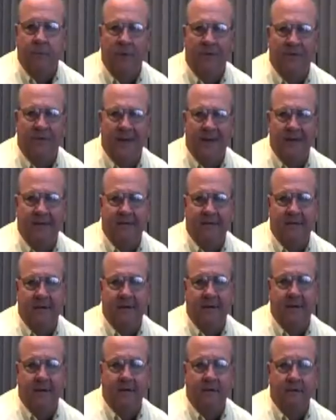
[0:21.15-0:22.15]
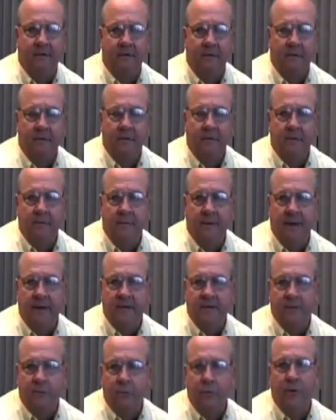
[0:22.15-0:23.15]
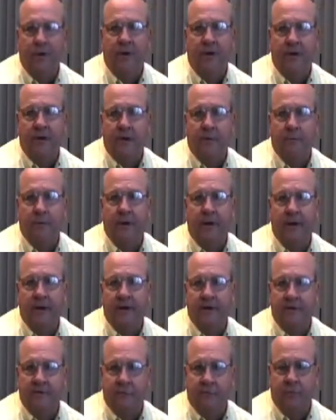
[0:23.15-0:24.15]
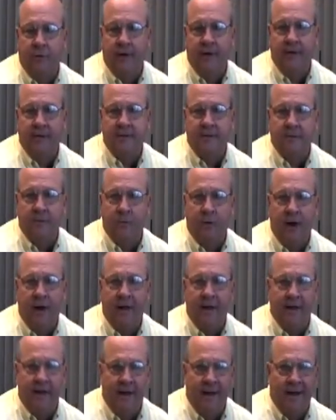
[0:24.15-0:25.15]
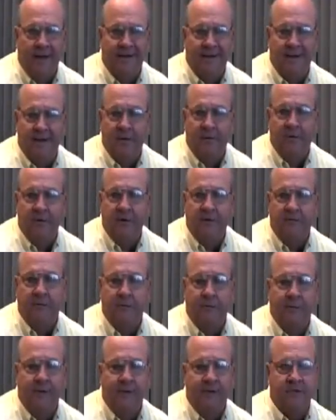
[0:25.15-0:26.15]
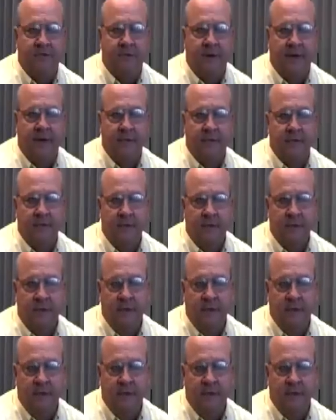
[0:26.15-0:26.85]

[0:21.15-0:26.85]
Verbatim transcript: what they think makes a really competitive race and why they like to go to different racetracks.